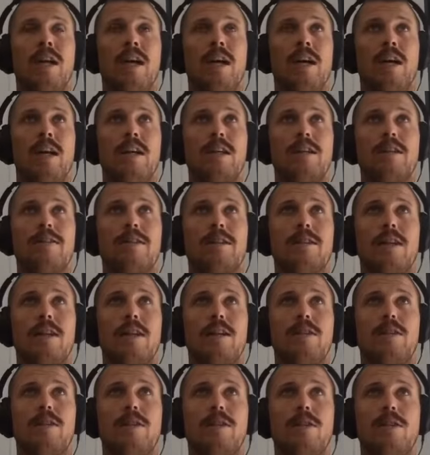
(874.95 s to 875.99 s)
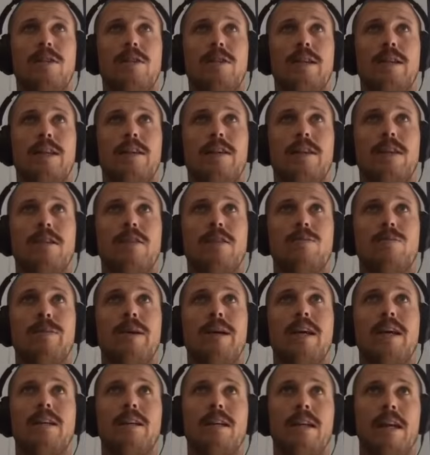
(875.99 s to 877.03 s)
And I know that there's
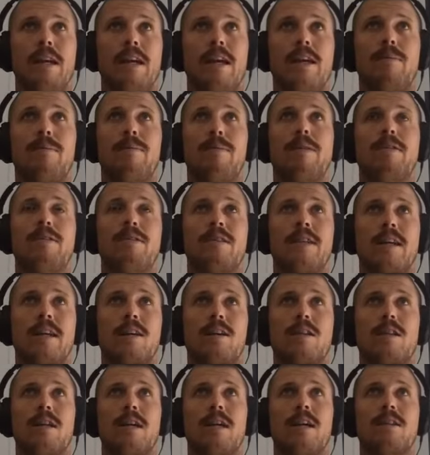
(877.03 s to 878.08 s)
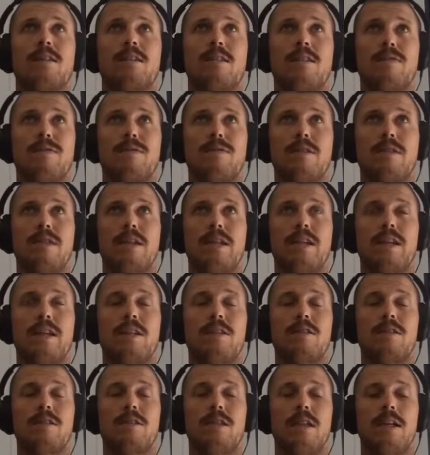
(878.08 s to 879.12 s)
Bandcamp and the SoundCloud and different
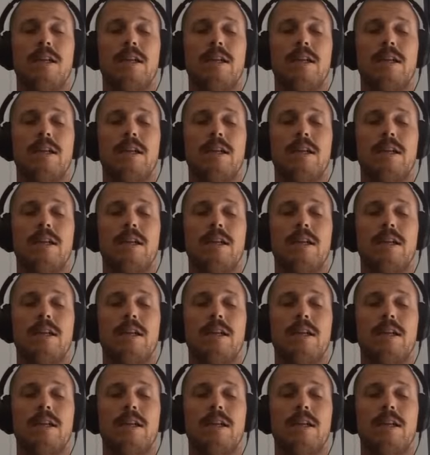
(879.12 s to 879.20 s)
tiers.